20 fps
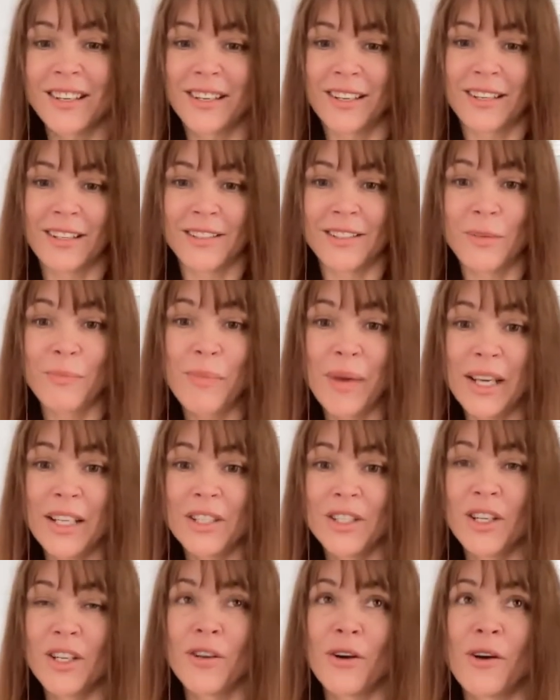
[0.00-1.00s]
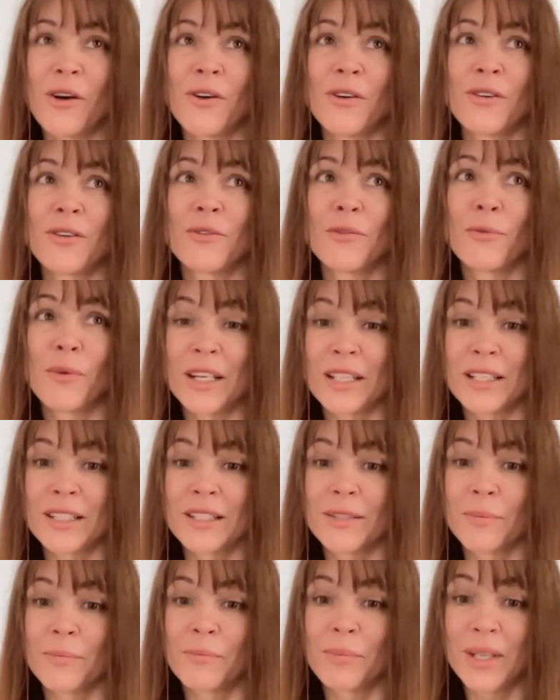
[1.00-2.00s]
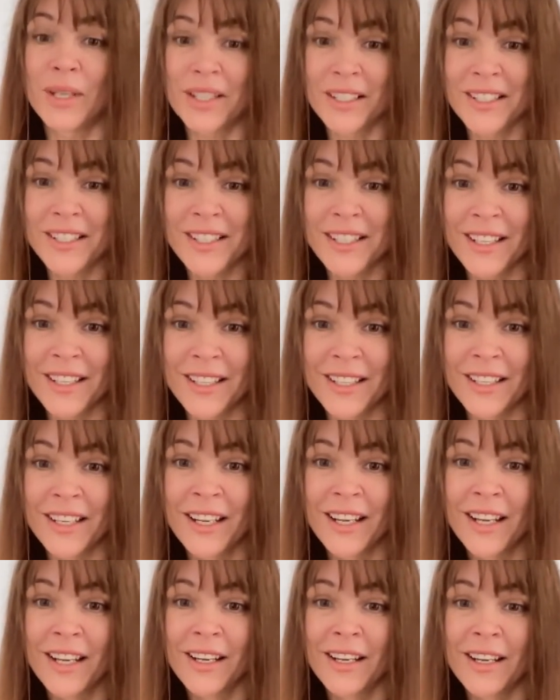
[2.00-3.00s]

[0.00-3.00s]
uh, depending on what person